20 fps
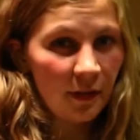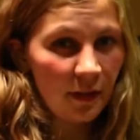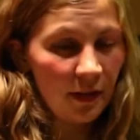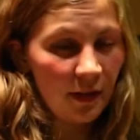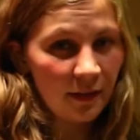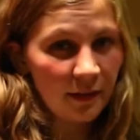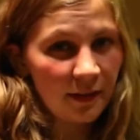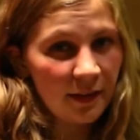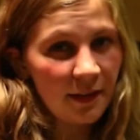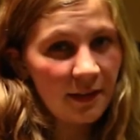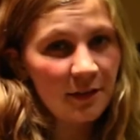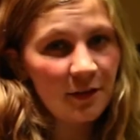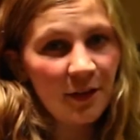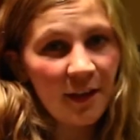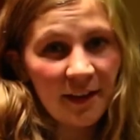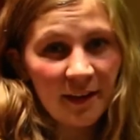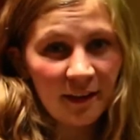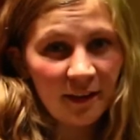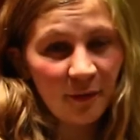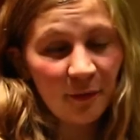and get it to
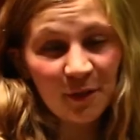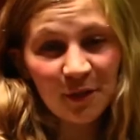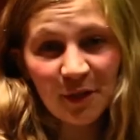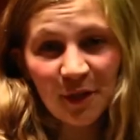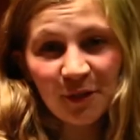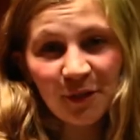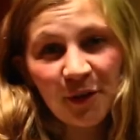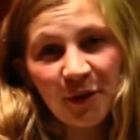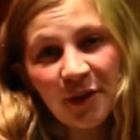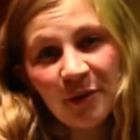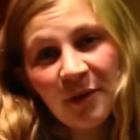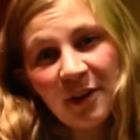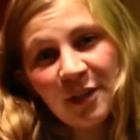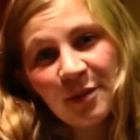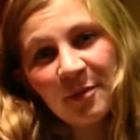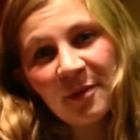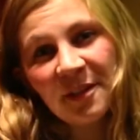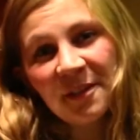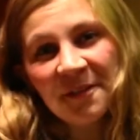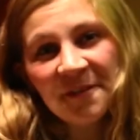that original Tony Rice
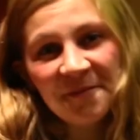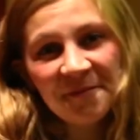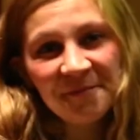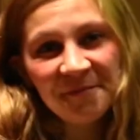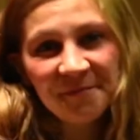speed.